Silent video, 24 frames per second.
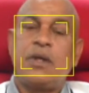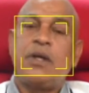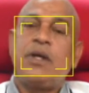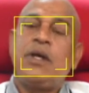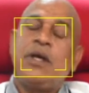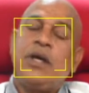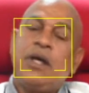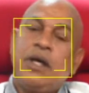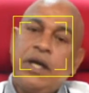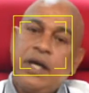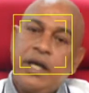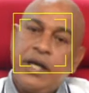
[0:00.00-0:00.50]

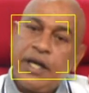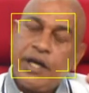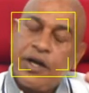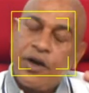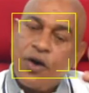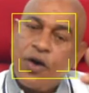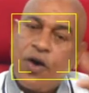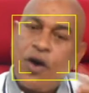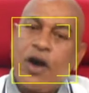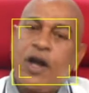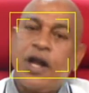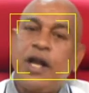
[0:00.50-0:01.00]
In the
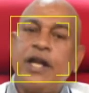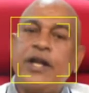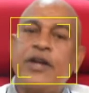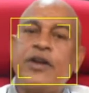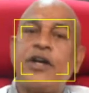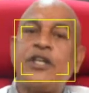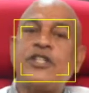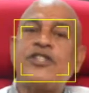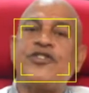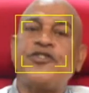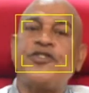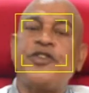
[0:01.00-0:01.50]
oil
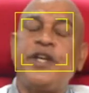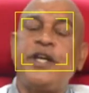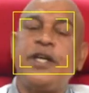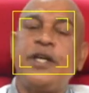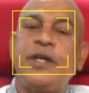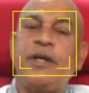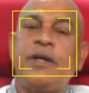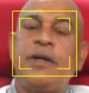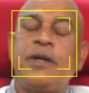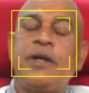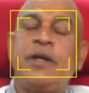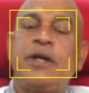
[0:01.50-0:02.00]
industry,
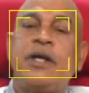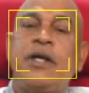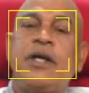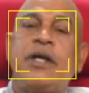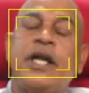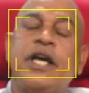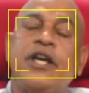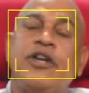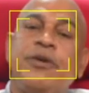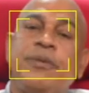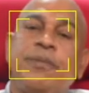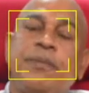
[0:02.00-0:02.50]

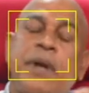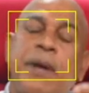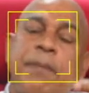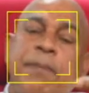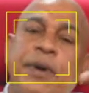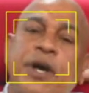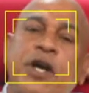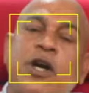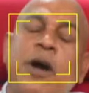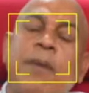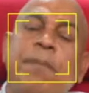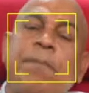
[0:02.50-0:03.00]
they
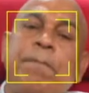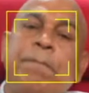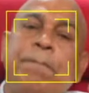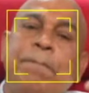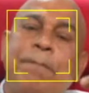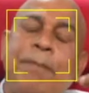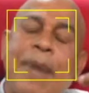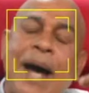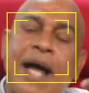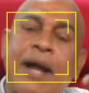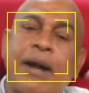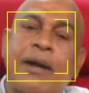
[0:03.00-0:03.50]
pick up
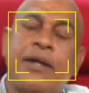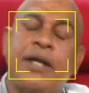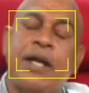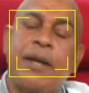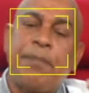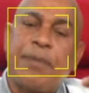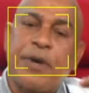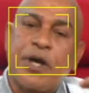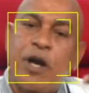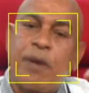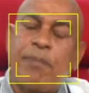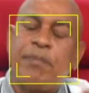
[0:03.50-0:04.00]

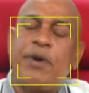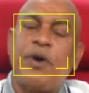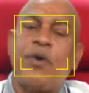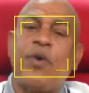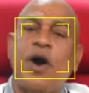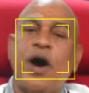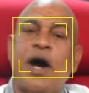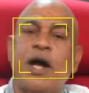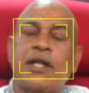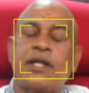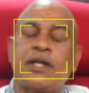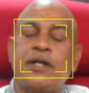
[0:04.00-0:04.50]
the
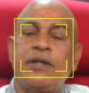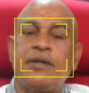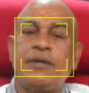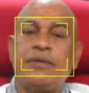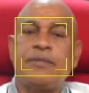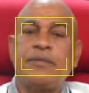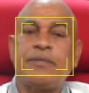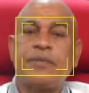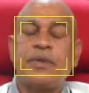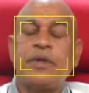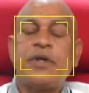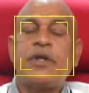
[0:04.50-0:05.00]
water,
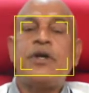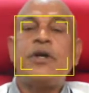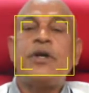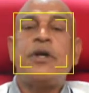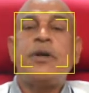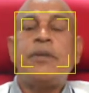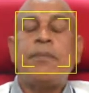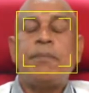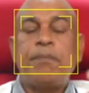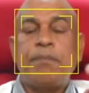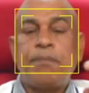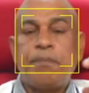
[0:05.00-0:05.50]

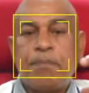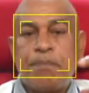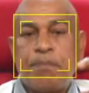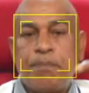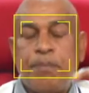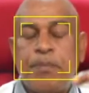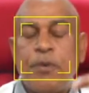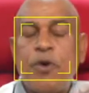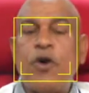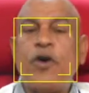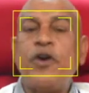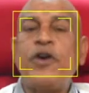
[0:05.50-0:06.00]

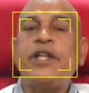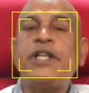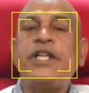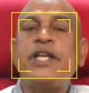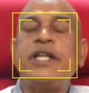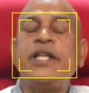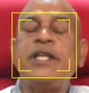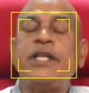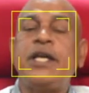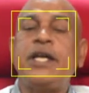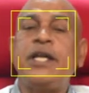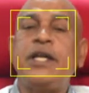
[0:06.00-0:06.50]
pour it
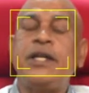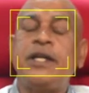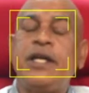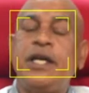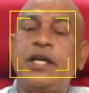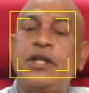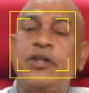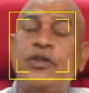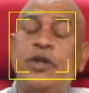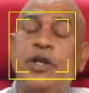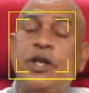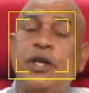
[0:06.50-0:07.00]

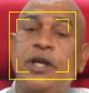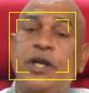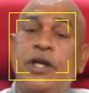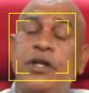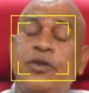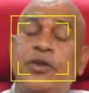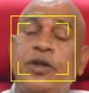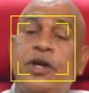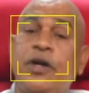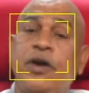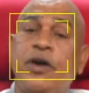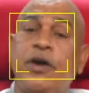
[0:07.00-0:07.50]

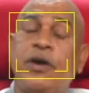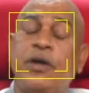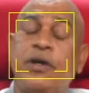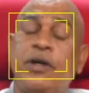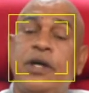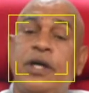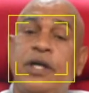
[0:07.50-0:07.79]
into